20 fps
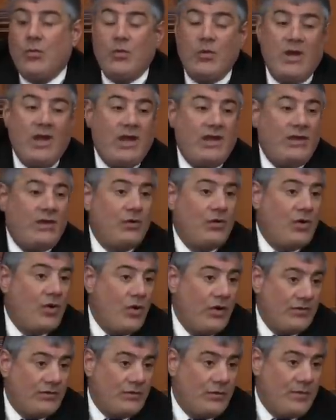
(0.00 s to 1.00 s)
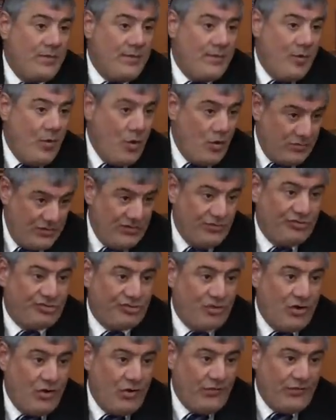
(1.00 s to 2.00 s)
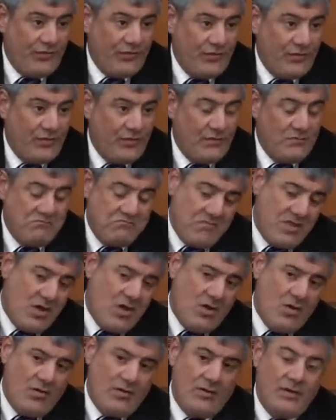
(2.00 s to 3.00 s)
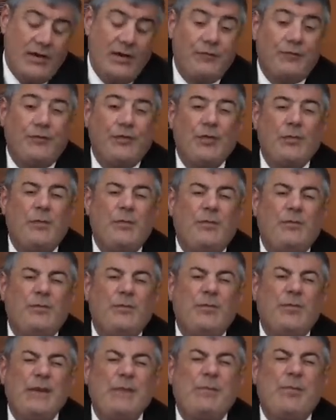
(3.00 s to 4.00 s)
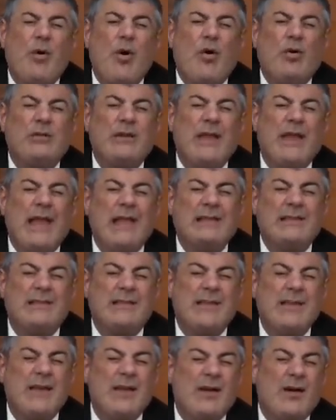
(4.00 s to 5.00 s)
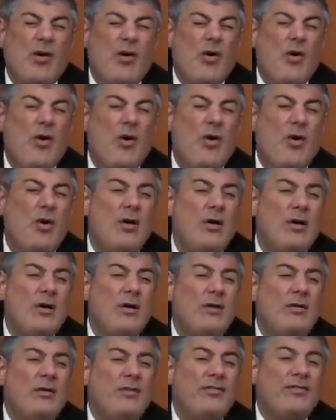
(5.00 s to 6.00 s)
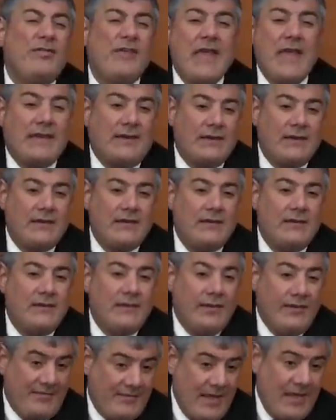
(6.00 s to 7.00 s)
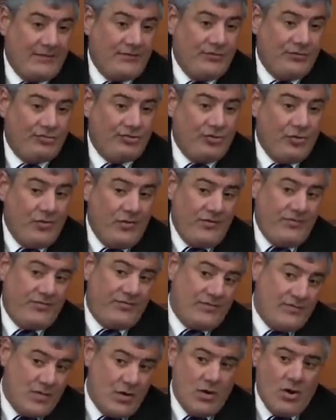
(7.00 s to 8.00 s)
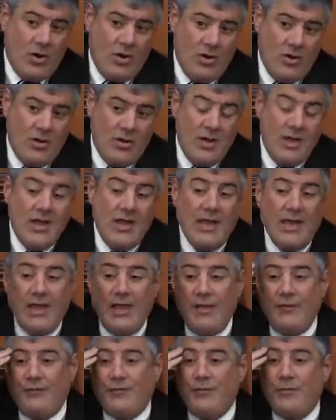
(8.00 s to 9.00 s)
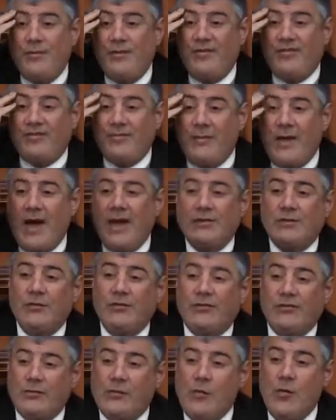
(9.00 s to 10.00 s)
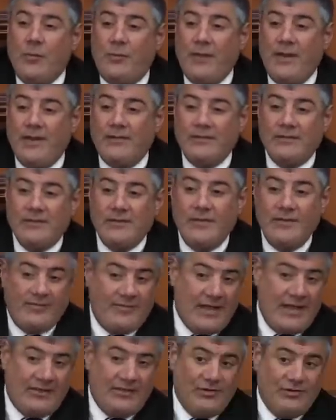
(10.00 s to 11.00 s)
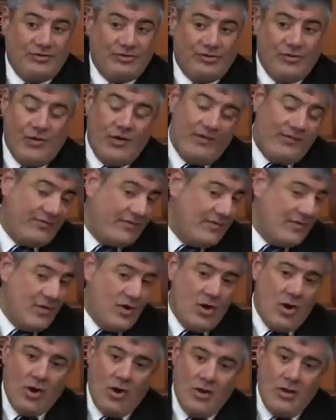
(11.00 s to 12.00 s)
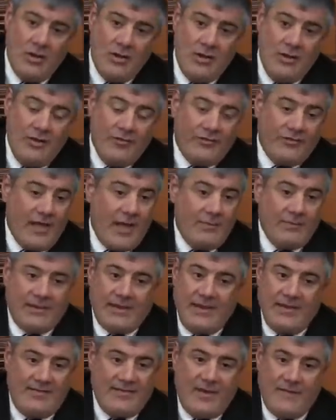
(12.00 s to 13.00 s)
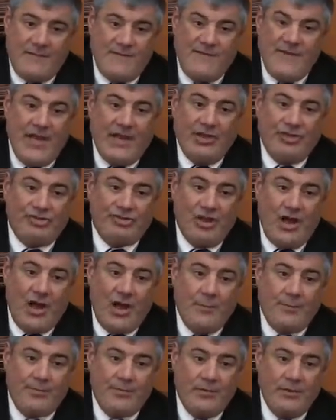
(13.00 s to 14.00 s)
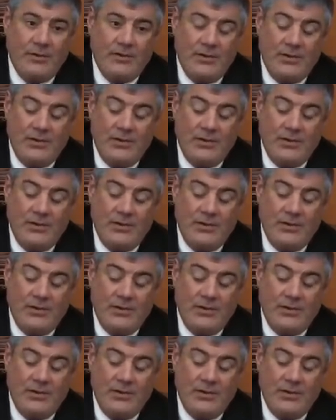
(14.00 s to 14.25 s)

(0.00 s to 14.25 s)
Where you're going to be born? You chose. No. If you be born healthy or sick, is that your choice? No. If you be smart or stupid, is that your choice? No. Some kids are very sharp.